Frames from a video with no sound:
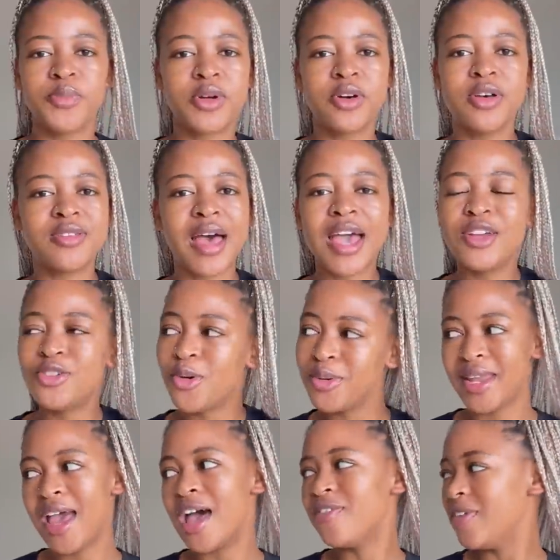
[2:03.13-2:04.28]
because I
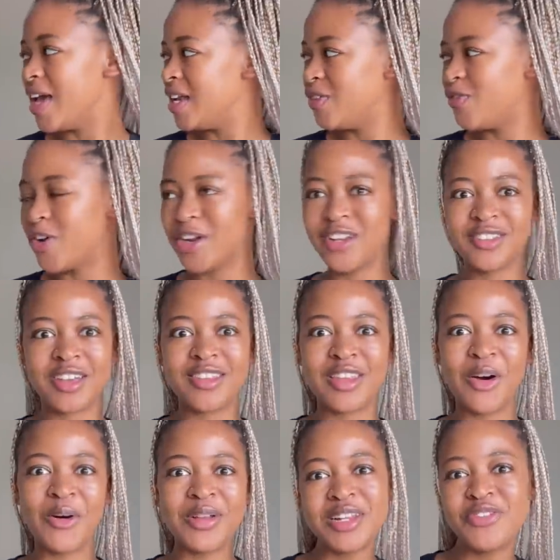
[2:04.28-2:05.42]
don't have any furniture. The
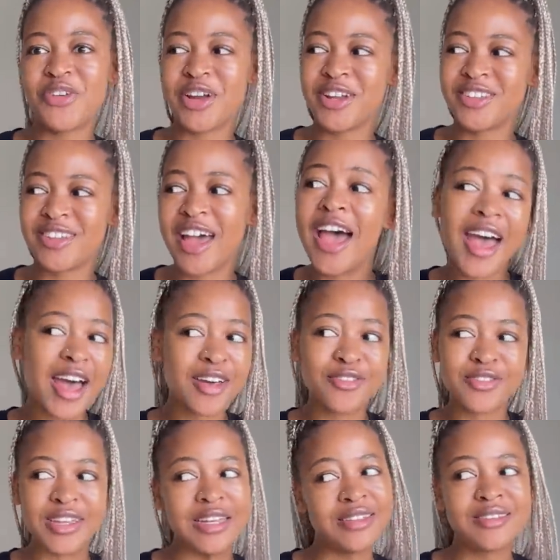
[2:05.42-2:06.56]
only furniture I
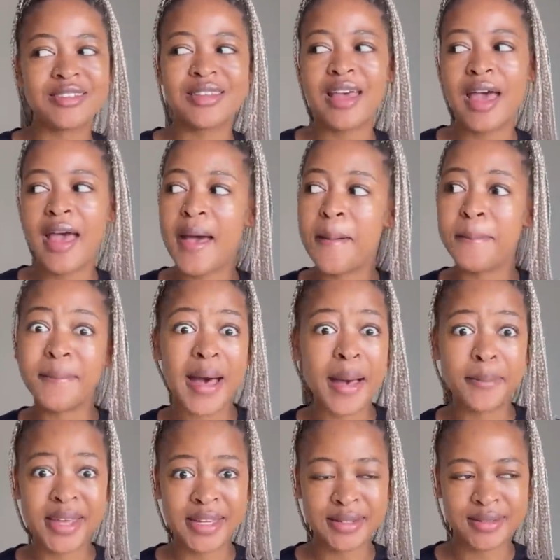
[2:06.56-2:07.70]
have is my
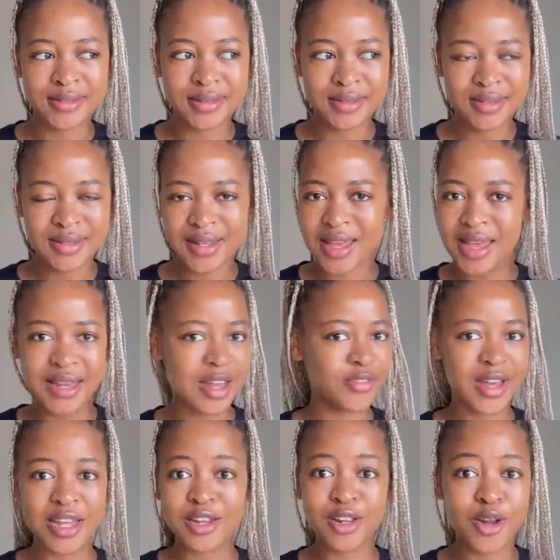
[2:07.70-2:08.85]
bed and I've
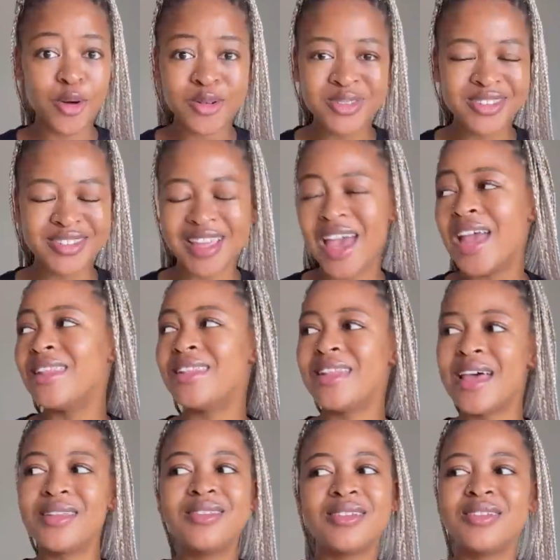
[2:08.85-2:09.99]
got clothes and
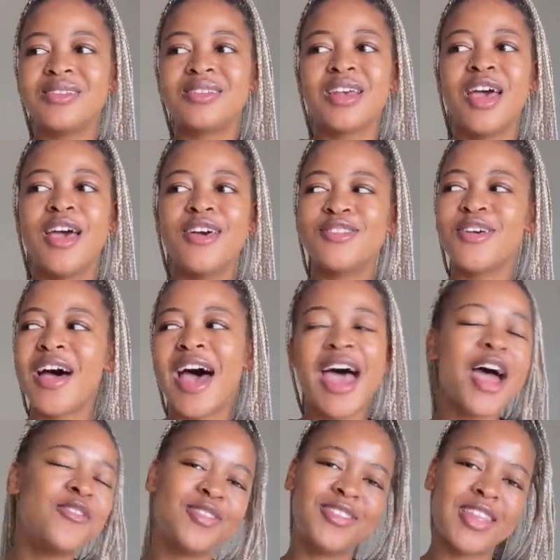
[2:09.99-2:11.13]
that's it. So I
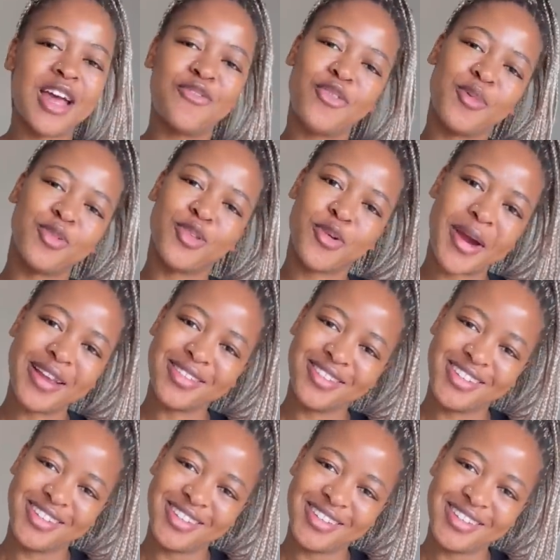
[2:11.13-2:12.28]
have to start from
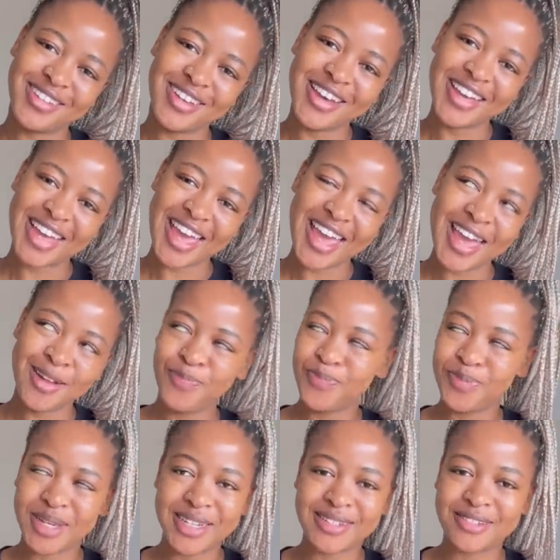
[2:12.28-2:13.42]
scratch, okay?
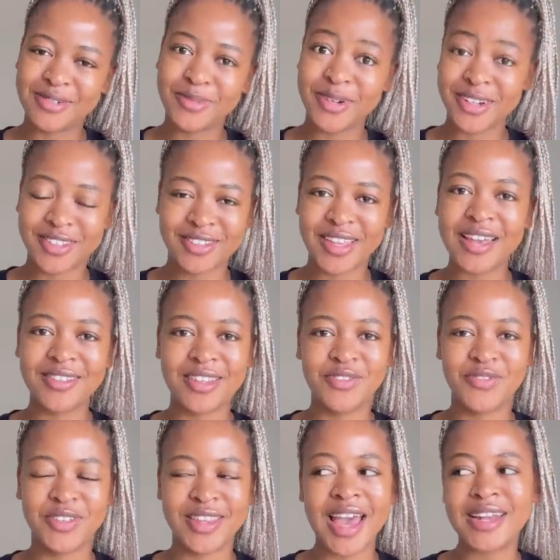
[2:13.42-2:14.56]
But we're excited
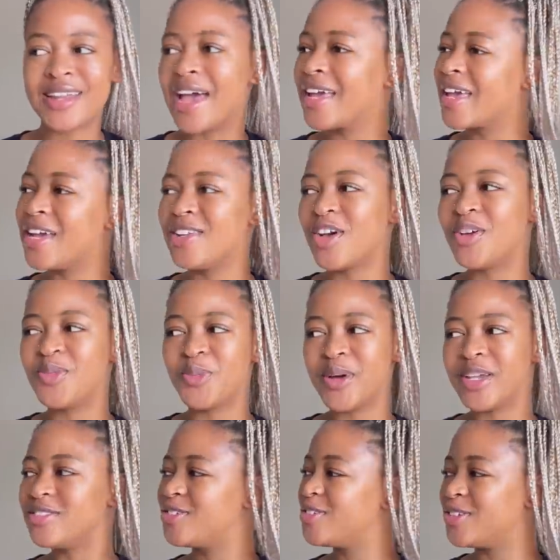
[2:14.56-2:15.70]
for that. I cannot
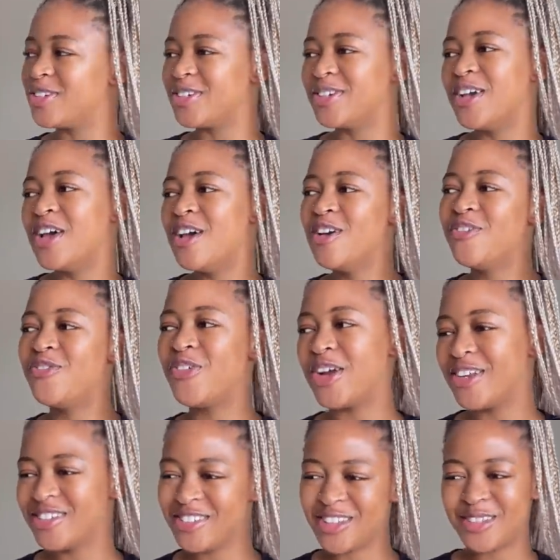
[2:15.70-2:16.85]
wait to
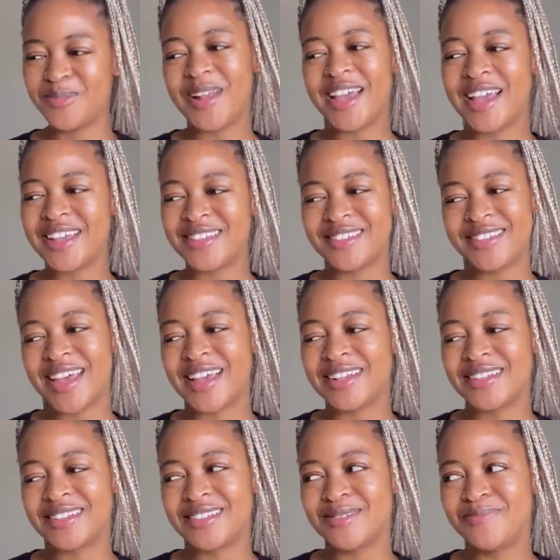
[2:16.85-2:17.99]
furnish this place.
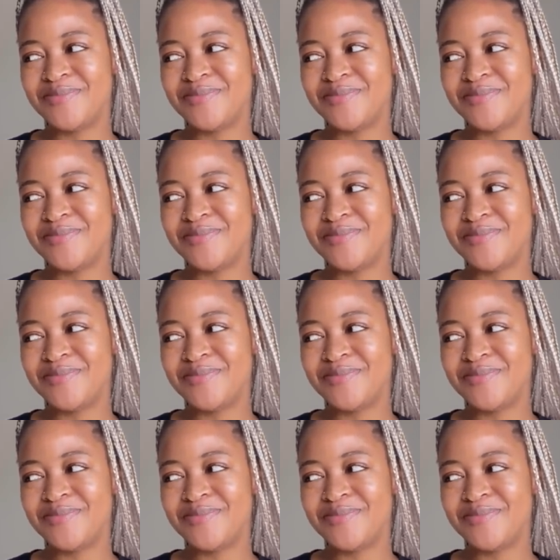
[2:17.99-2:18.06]
And